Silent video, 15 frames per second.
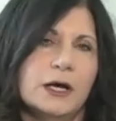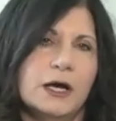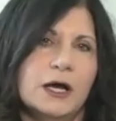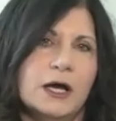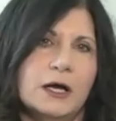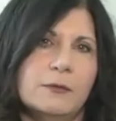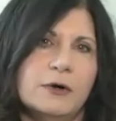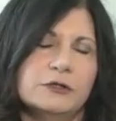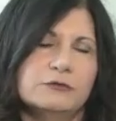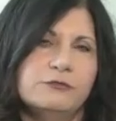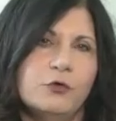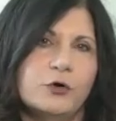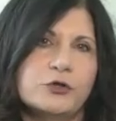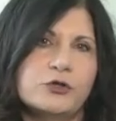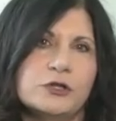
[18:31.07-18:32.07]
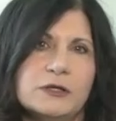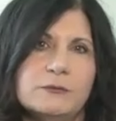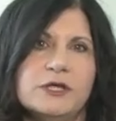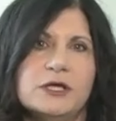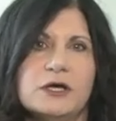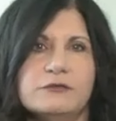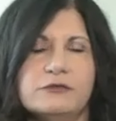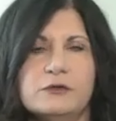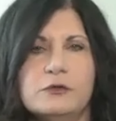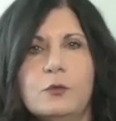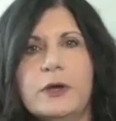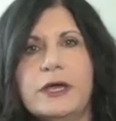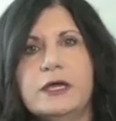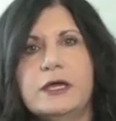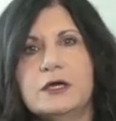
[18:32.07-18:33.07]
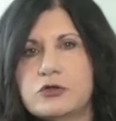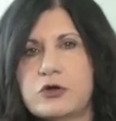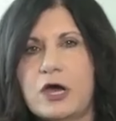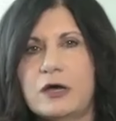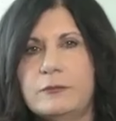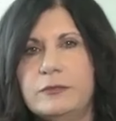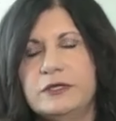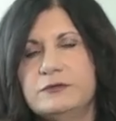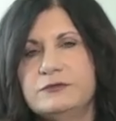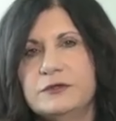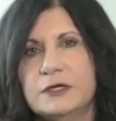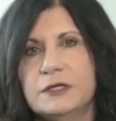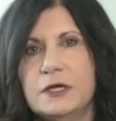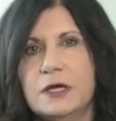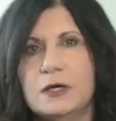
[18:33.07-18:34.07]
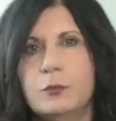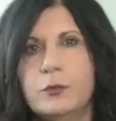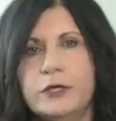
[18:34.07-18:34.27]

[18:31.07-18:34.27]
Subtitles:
Unfortunately, because of the way Kajabi is set up,